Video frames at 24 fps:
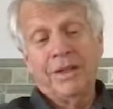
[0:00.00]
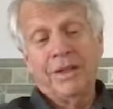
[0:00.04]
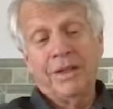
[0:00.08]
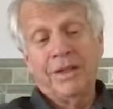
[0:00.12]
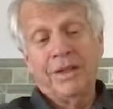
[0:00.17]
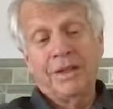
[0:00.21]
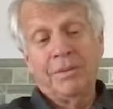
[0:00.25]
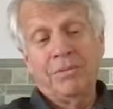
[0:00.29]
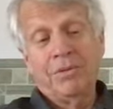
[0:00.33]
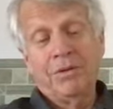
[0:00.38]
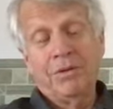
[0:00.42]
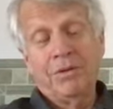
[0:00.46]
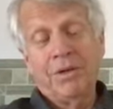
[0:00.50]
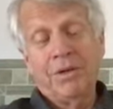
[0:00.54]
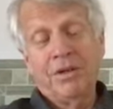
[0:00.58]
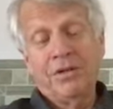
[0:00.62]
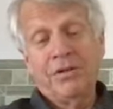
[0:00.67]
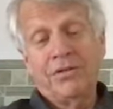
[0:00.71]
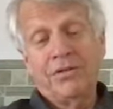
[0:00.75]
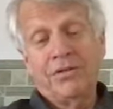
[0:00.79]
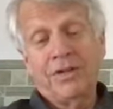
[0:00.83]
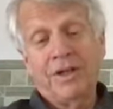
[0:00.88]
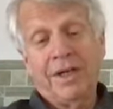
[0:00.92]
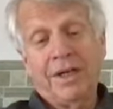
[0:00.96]
come to
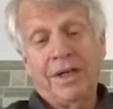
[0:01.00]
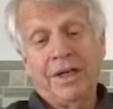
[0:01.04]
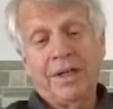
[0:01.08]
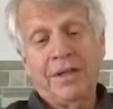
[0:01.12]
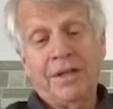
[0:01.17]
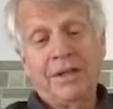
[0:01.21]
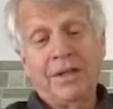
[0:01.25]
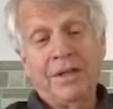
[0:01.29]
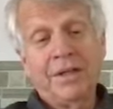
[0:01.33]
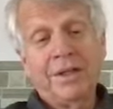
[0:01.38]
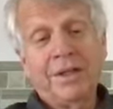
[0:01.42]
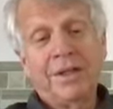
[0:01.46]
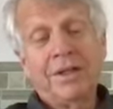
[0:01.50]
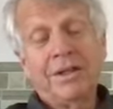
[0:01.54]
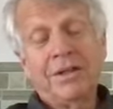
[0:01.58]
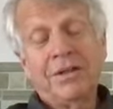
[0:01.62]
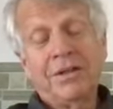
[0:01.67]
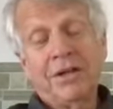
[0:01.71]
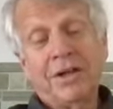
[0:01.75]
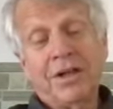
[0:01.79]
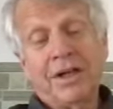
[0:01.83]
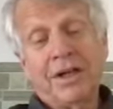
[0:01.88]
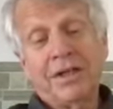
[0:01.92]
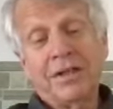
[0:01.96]
understand
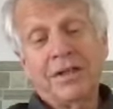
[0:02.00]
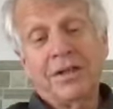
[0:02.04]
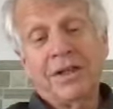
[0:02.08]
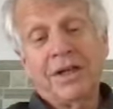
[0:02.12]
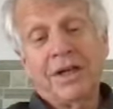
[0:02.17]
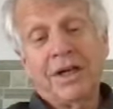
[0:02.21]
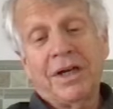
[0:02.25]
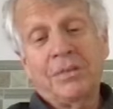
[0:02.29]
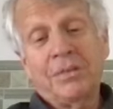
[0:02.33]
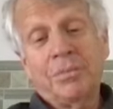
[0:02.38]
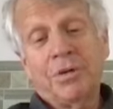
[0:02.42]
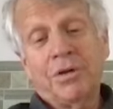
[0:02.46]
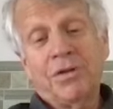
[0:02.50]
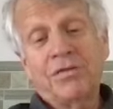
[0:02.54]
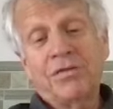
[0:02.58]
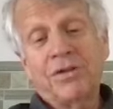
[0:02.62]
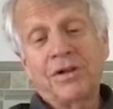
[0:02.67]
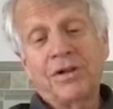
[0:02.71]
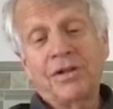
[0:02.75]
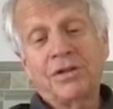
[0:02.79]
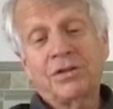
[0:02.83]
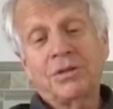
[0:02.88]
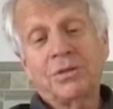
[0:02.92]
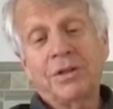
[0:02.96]
to get to that
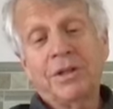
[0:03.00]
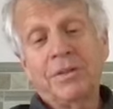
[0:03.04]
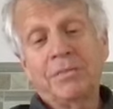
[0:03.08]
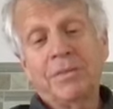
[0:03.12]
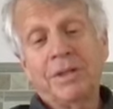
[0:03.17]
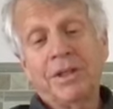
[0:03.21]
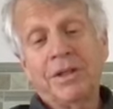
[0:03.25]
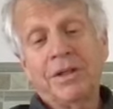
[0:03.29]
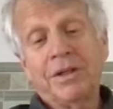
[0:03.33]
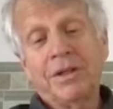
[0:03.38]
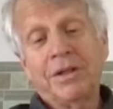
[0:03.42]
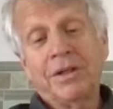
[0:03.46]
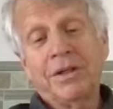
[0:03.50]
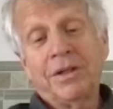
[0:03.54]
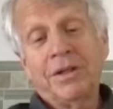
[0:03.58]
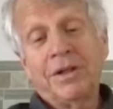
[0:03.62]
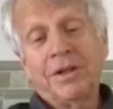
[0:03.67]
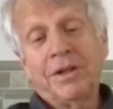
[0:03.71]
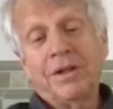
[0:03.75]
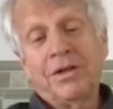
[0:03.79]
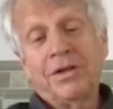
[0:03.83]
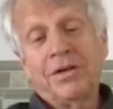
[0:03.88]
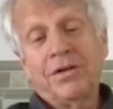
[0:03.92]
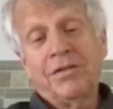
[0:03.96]
perfect treatment
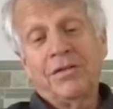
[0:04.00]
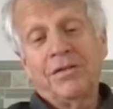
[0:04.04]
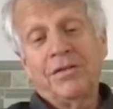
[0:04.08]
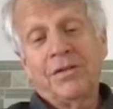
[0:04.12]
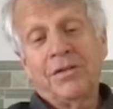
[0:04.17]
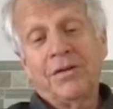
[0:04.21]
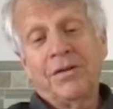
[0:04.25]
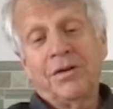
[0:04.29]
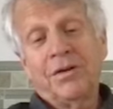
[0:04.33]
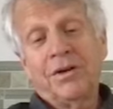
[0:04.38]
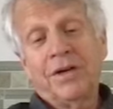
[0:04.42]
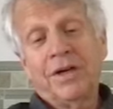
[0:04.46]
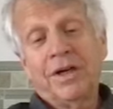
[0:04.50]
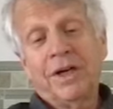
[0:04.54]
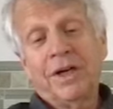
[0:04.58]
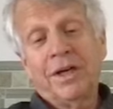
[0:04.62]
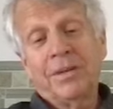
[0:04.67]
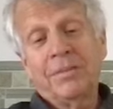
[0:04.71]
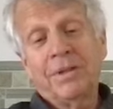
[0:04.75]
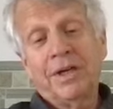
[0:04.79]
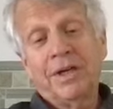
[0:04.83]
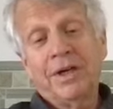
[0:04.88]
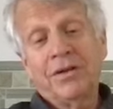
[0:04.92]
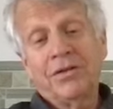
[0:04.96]
for
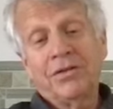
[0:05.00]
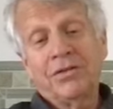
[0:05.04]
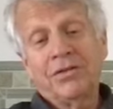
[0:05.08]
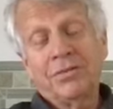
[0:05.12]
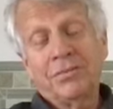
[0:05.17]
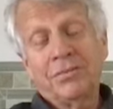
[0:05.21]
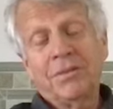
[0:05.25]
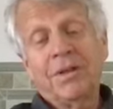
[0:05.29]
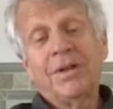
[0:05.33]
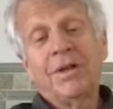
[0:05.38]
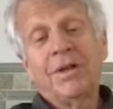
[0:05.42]
MS.